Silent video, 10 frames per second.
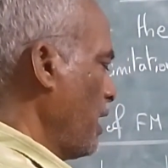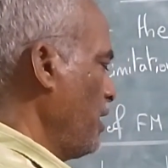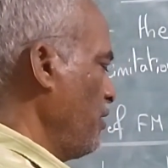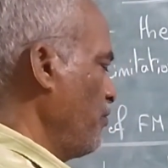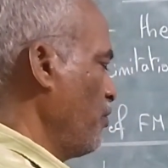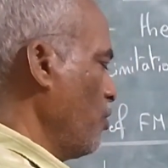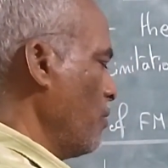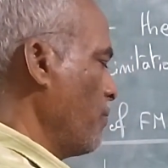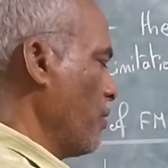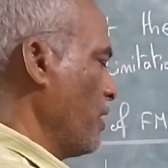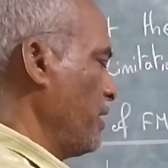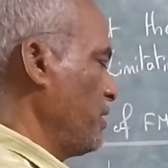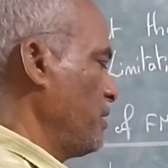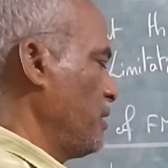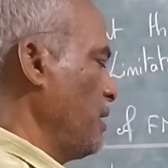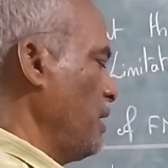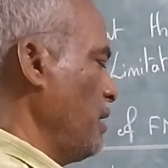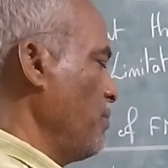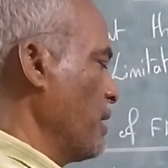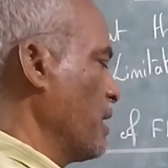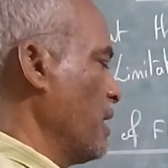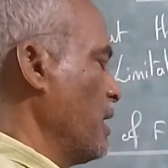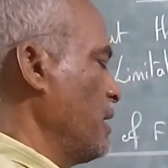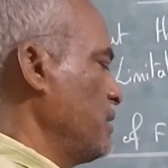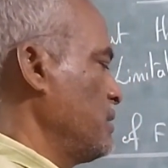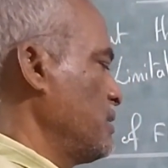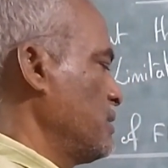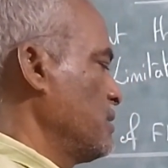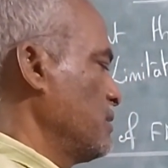94.3 megahertz